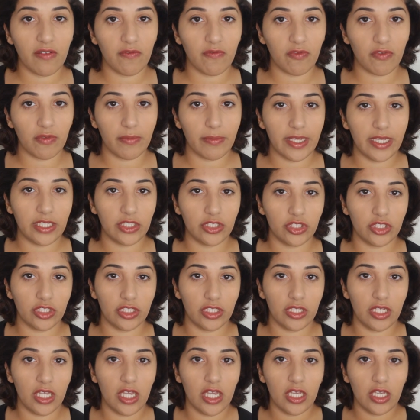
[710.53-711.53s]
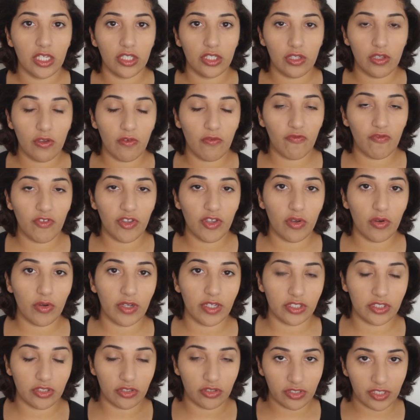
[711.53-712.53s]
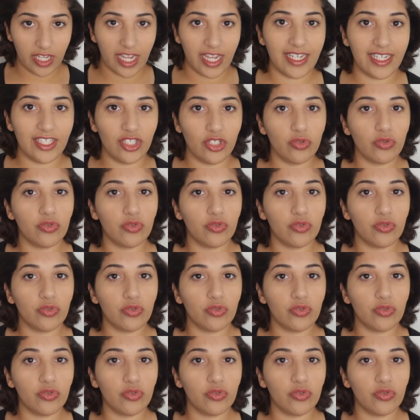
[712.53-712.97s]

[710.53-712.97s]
information, you feel entertained.